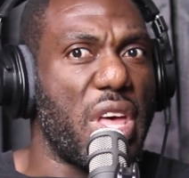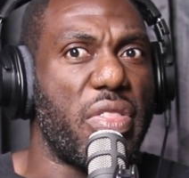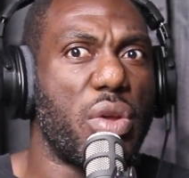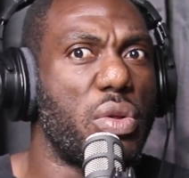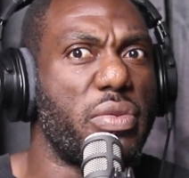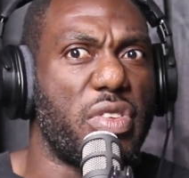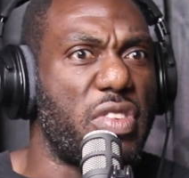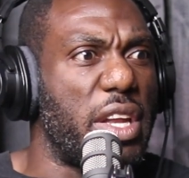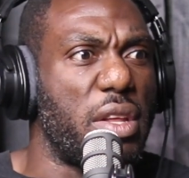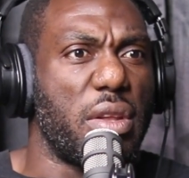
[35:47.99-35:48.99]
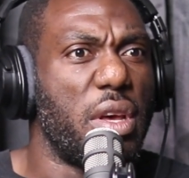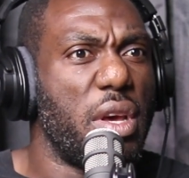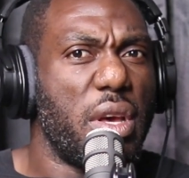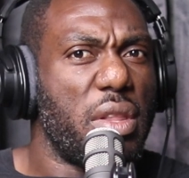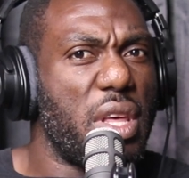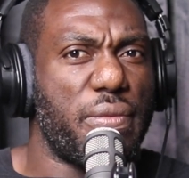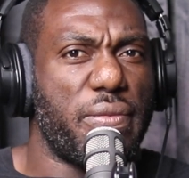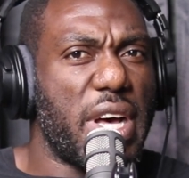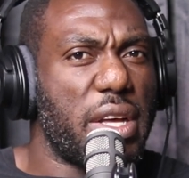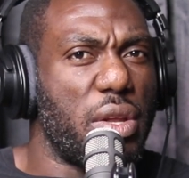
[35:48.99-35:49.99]
And then all of a sudden, they're
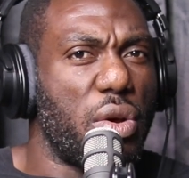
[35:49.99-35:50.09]
fucking